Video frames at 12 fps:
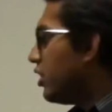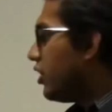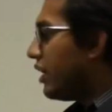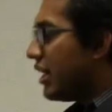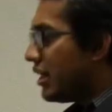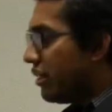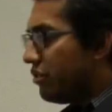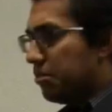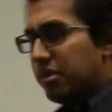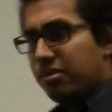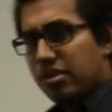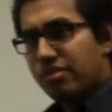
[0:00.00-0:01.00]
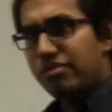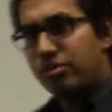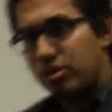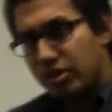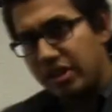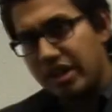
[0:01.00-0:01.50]
or hey, that would be the
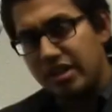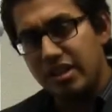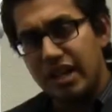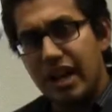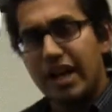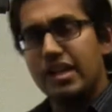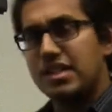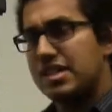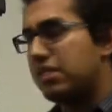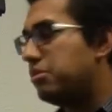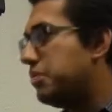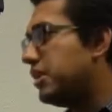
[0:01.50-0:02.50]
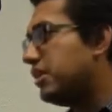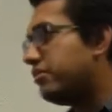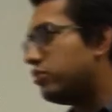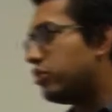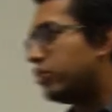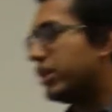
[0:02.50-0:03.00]
full credit, the highest, that would be a
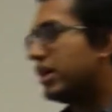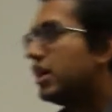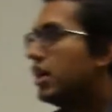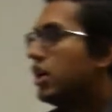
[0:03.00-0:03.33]
level 3.